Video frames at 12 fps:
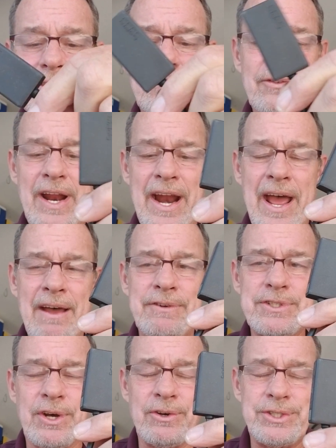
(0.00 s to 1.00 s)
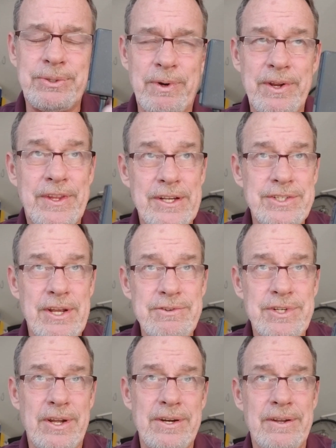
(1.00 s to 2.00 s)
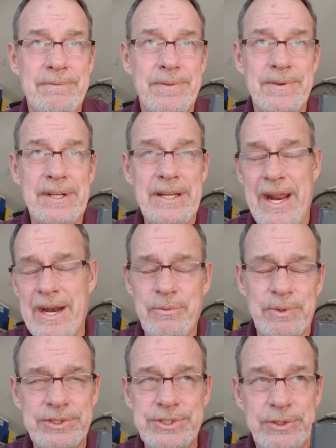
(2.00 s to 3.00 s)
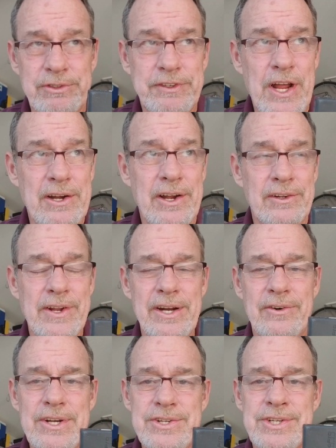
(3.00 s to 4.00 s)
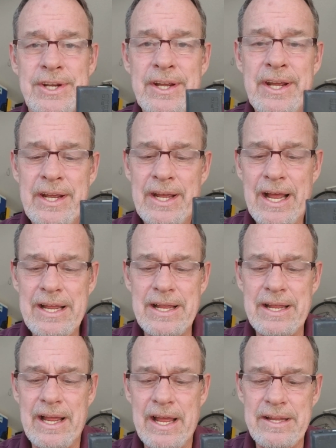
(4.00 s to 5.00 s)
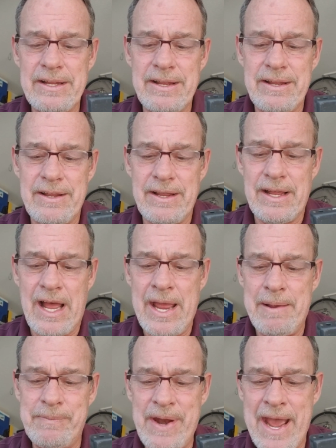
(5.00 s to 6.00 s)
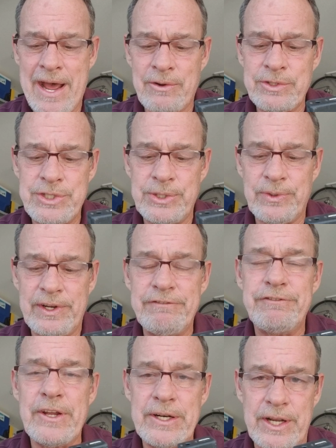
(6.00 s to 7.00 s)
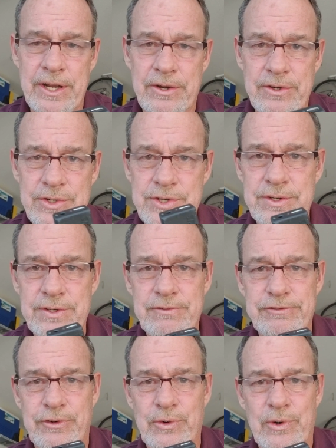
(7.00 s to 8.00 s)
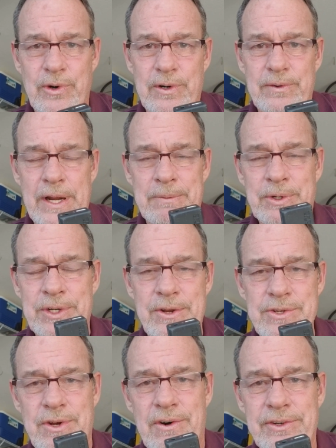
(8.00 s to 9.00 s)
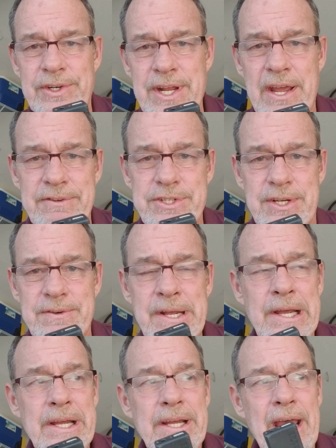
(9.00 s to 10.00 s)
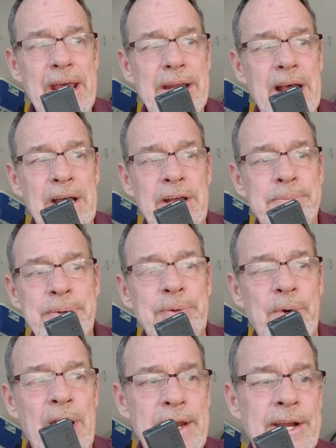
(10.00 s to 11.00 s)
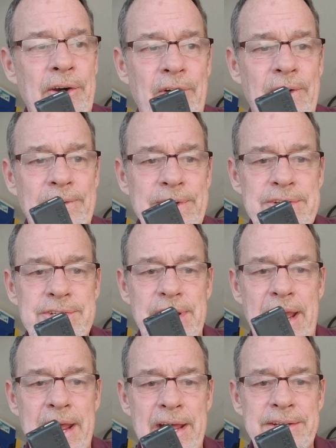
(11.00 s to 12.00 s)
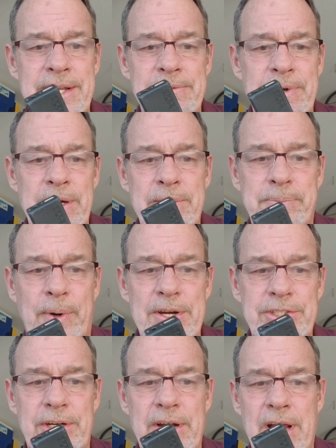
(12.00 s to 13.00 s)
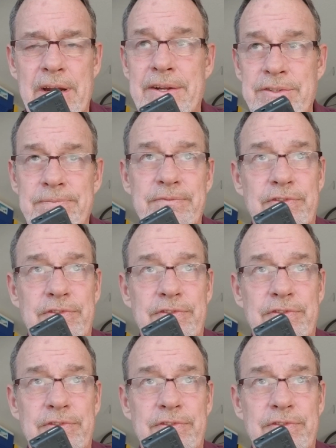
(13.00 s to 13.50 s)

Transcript: what I haven't told you, one of the things I was gonna, and I will do a vlog on later, is I am now doing videos for Emerald Coast Harley Davidson. And I'm going to be riding Harleys and giving an impression on and